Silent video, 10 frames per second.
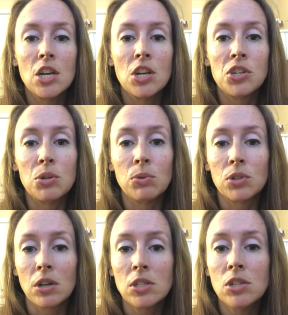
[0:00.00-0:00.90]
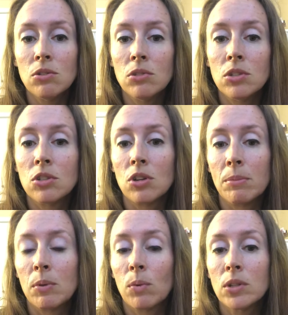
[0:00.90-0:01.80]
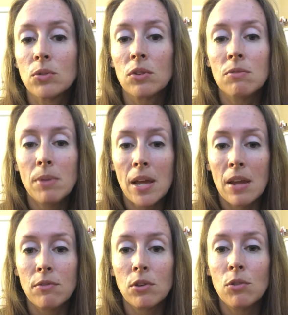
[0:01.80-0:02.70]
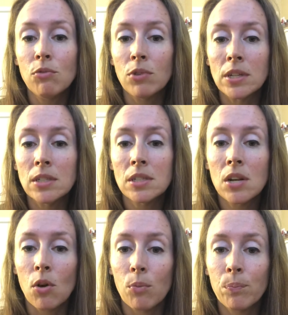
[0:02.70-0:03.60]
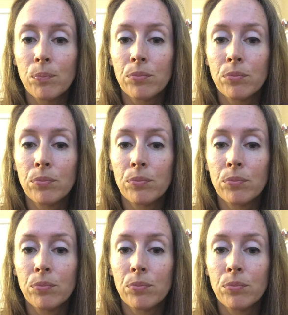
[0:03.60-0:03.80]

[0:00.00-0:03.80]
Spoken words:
She will talk to you to determine what sort of behavior you've witnessed at home.